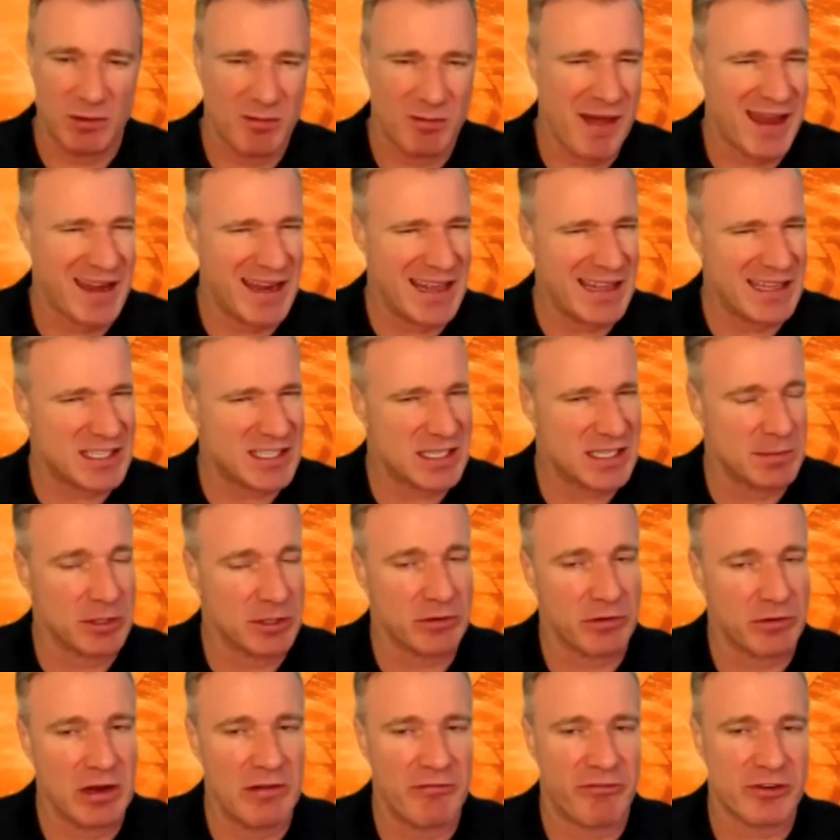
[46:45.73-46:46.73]
We may need
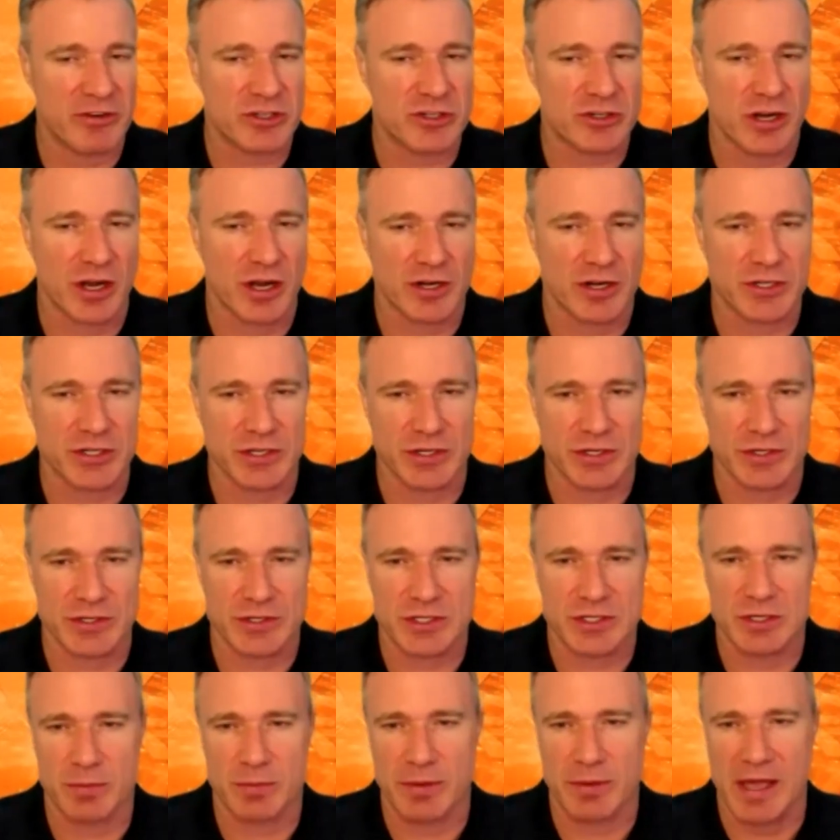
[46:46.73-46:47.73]
similar infrastructure
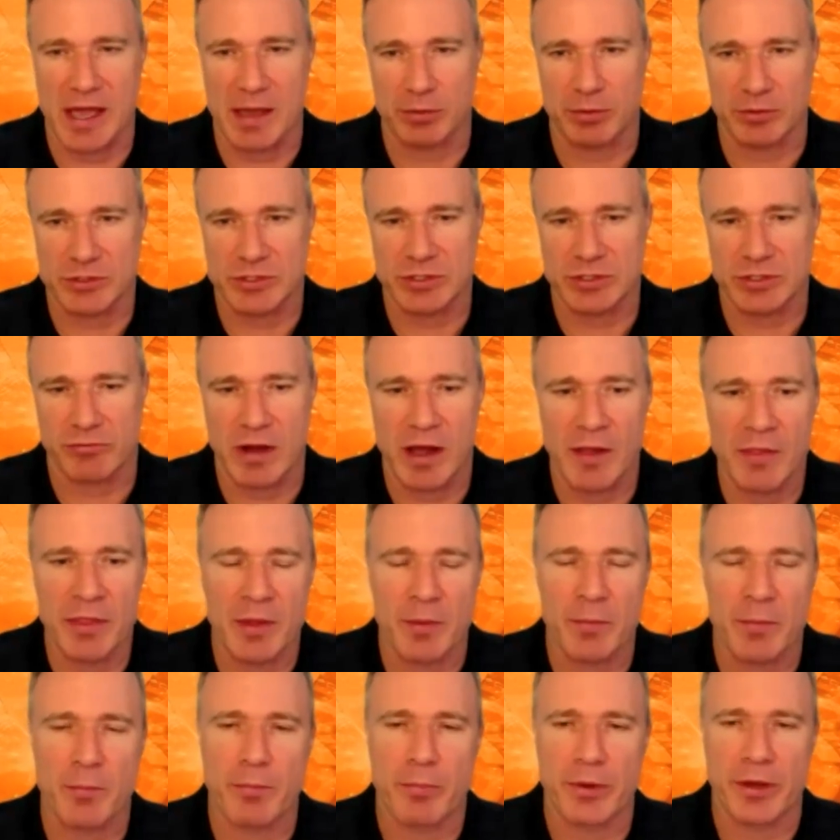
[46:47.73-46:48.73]
to be able to
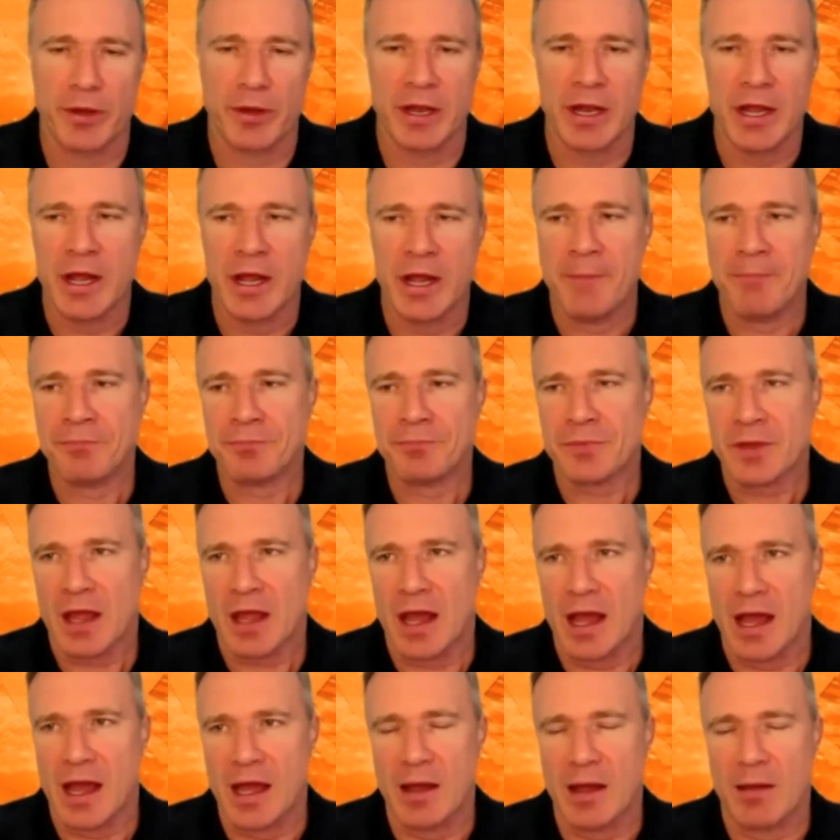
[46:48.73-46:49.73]
run them, but
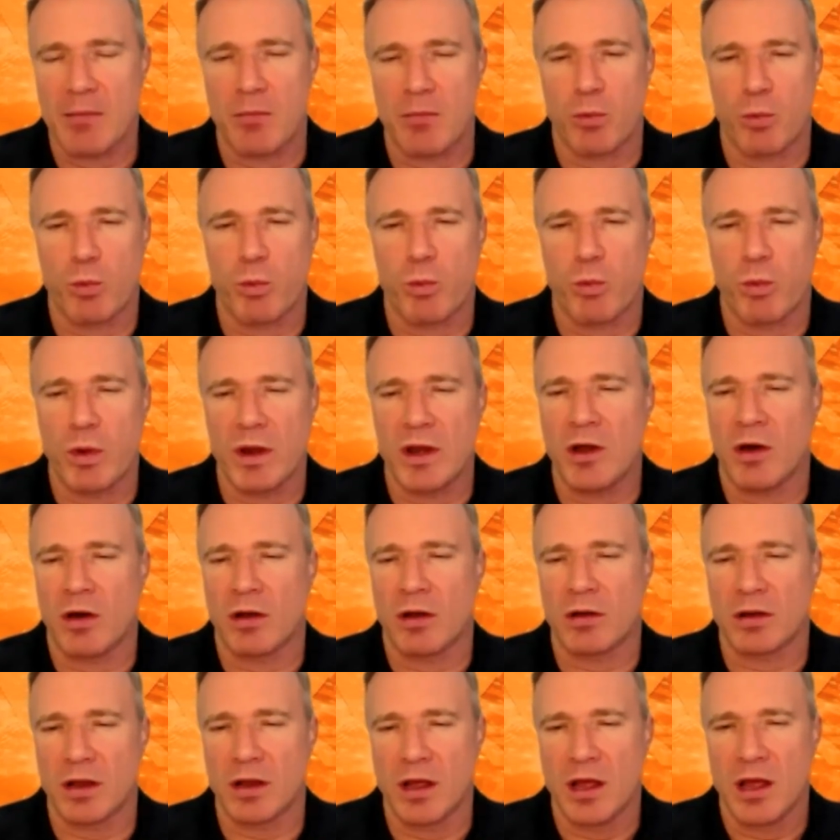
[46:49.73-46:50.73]
we're
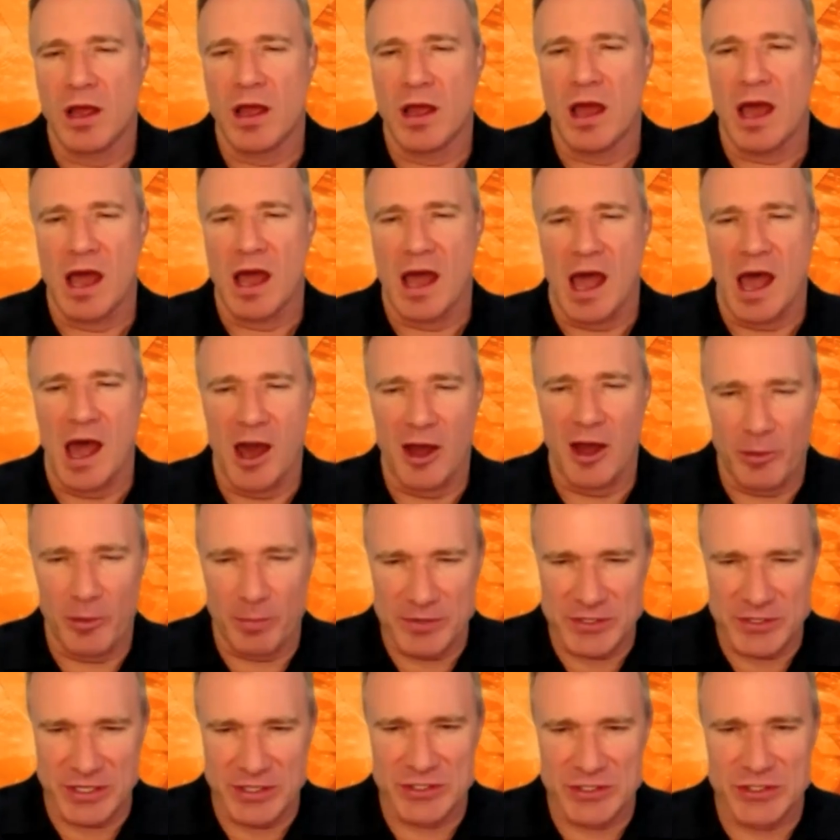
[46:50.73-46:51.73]
not
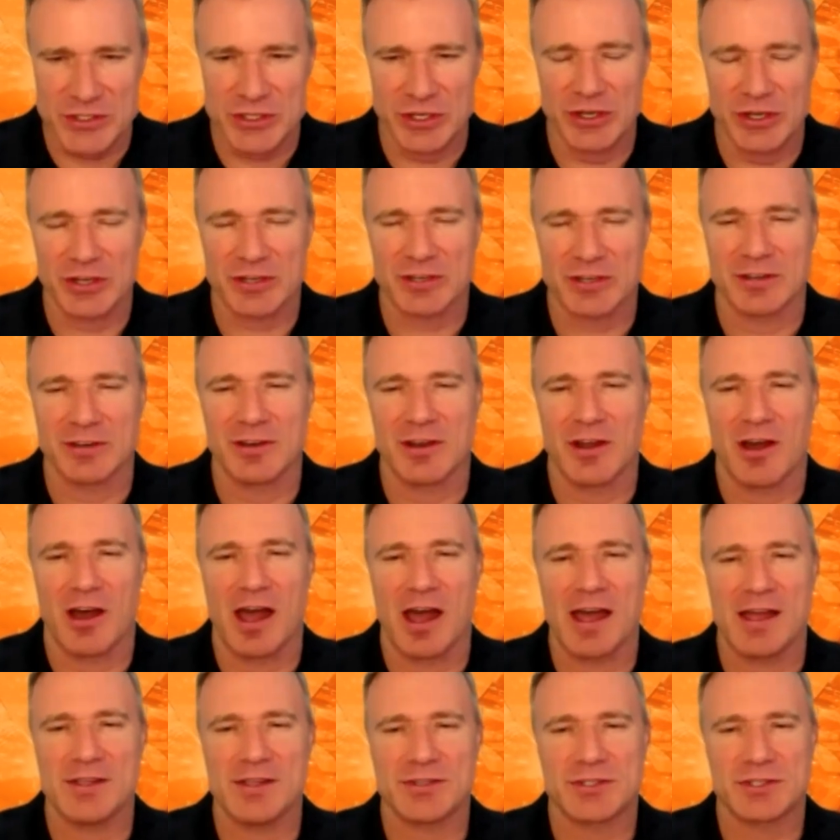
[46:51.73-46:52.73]
100% certain
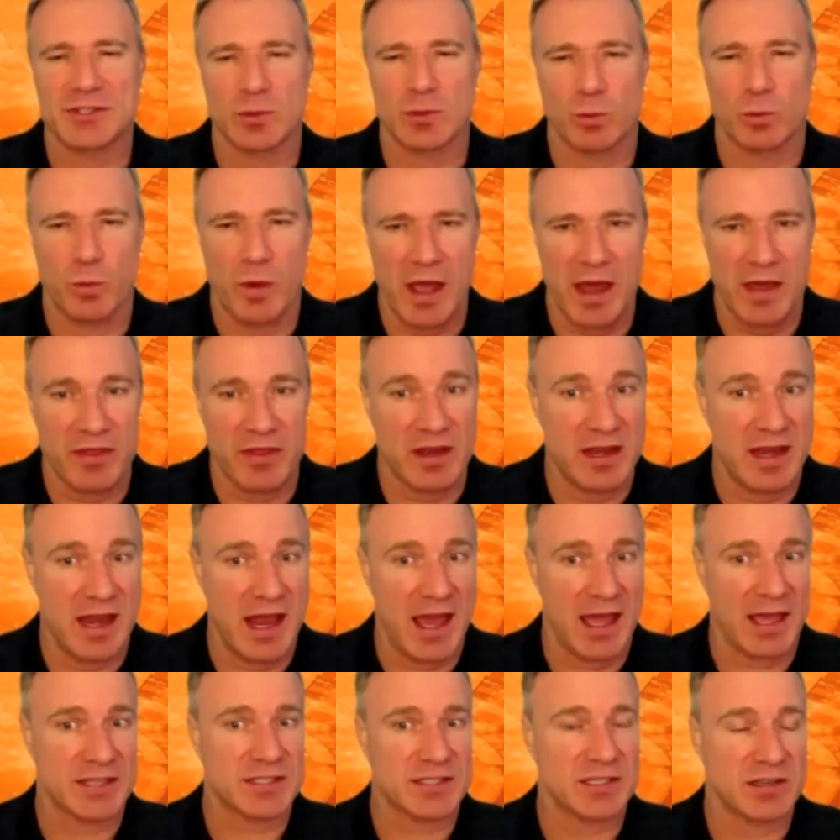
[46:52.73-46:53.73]
as to where the
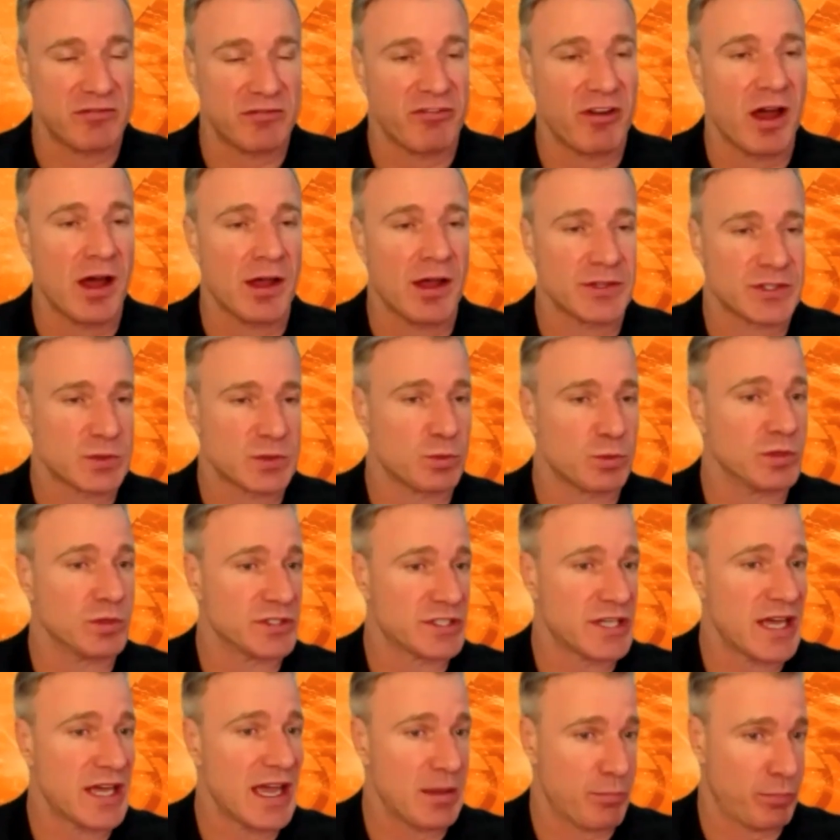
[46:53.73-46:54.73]
next advance
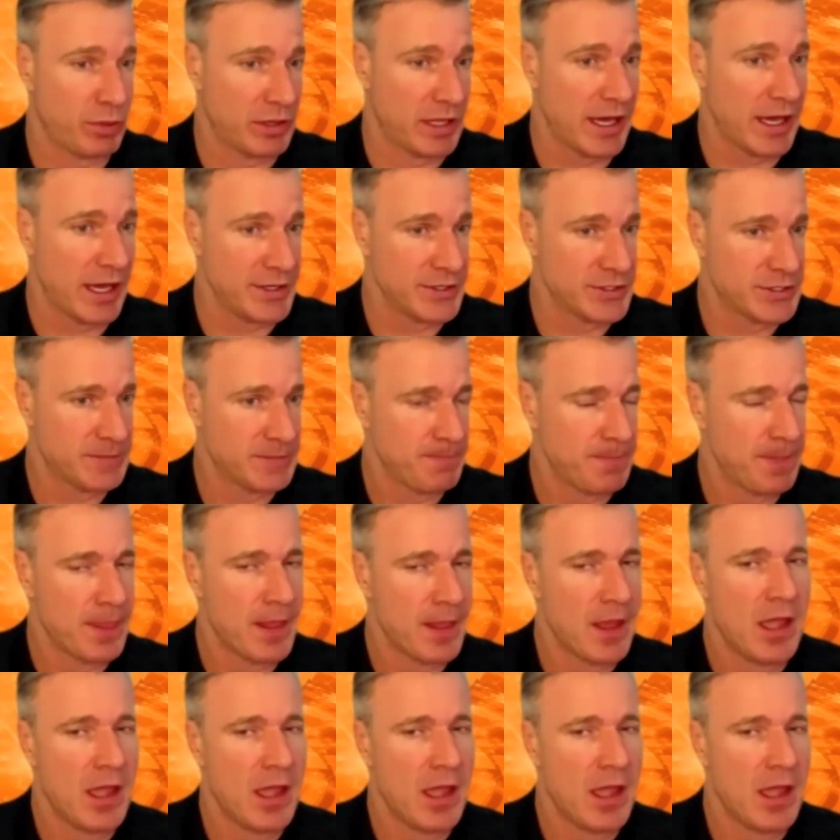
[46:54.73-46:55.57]
will take place.